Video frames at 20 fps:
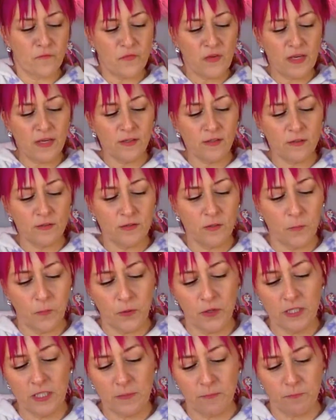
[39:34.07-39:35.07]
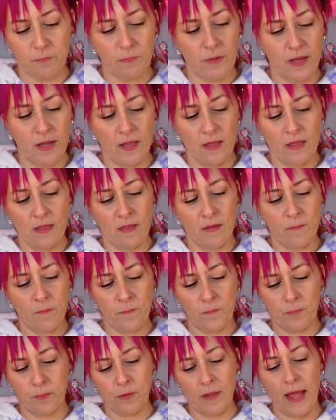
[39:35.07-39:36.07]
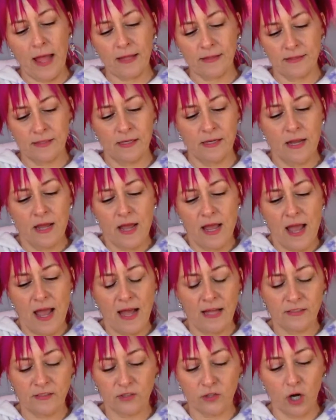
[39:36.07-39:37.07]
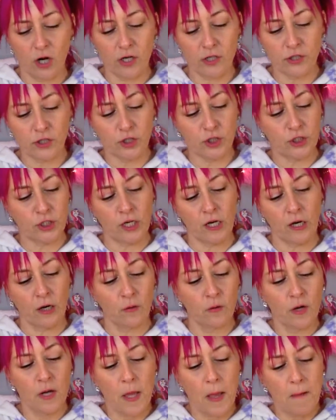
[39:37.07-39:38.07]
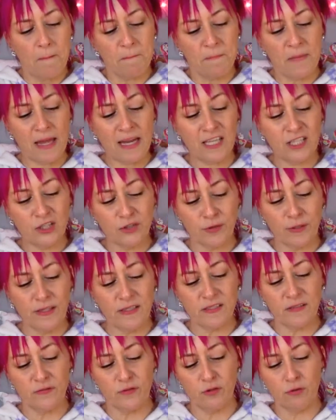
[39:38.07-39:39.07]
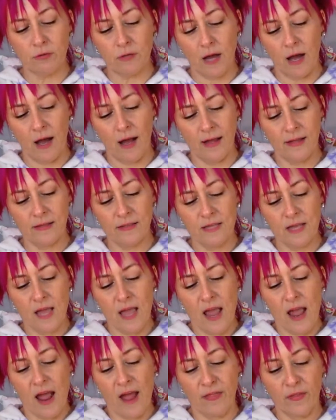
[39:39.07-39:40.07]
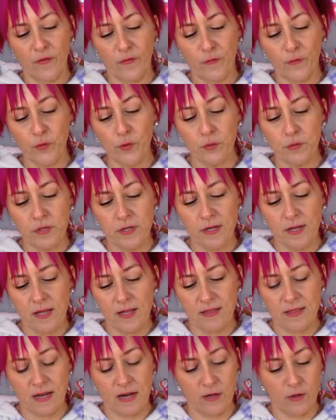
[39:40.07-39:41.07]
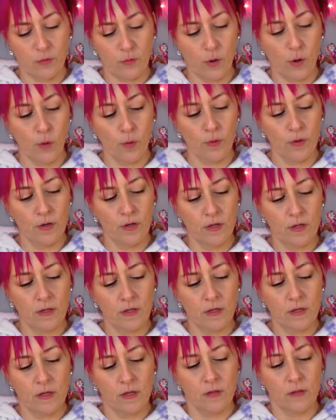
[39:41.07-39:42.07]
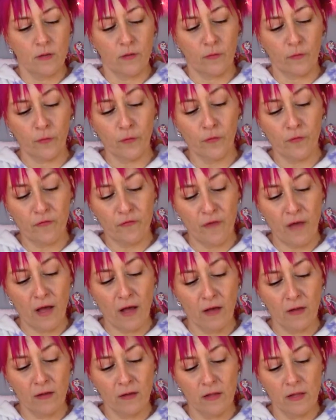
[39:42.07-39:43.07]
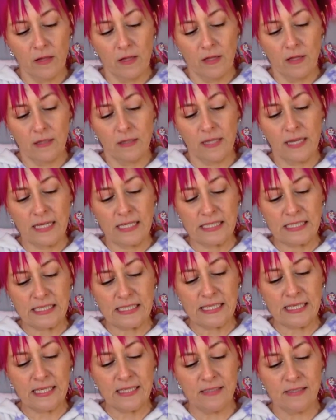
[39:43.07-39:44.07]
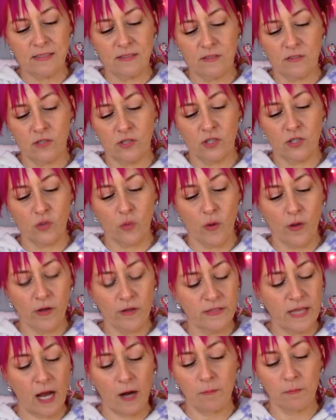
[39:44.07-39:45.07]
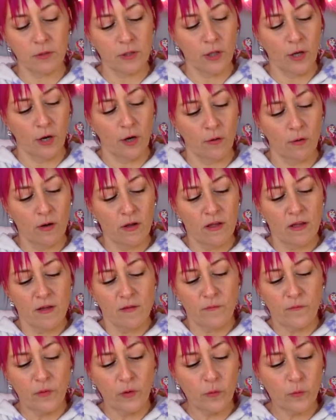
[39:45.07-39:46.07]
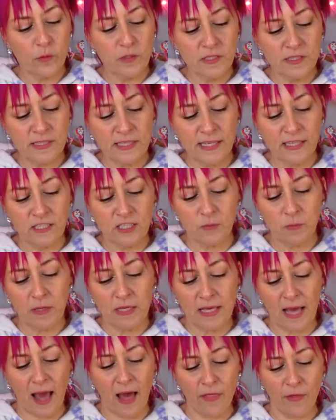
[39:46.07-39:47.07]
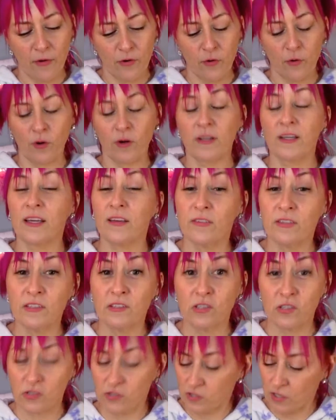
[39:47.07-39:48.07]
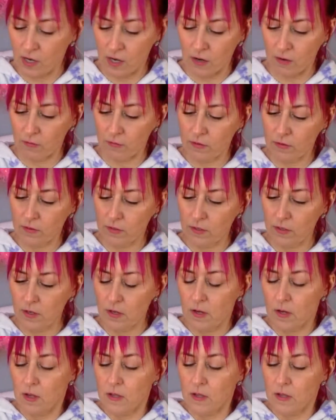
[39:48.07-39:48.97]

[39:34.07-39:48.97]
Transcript: The field the prince planted had started to show many trees of two kinds and the fruit that had grown. The fruit fell like seeds to the soil down below, filled with seeds to be gathered or given to sow.